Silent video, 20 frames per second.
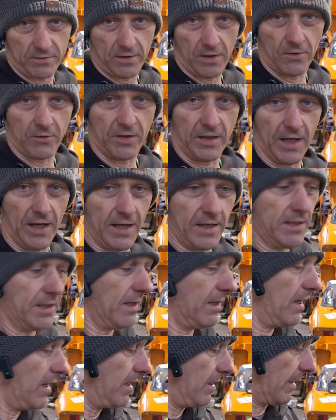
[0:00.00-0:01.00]
Okay,
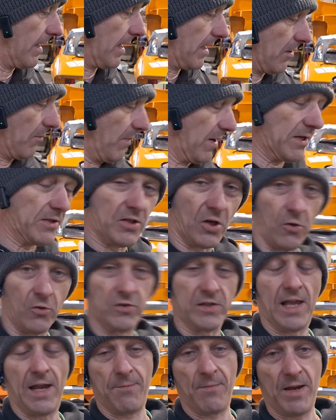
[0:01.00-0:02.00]
and I don't mean
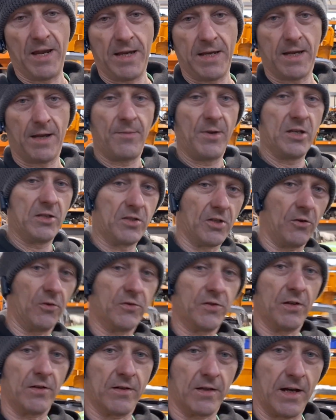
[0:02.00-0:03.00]
tools like me. I mean
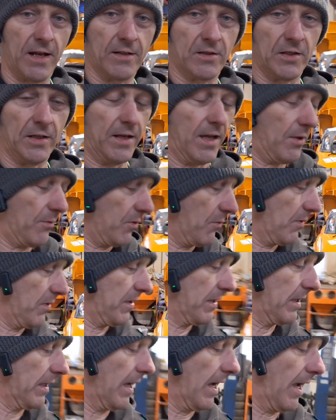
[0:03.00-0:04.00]
tools that can actually help you with
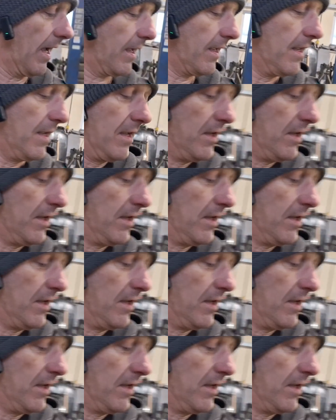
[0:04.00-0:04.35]
your car.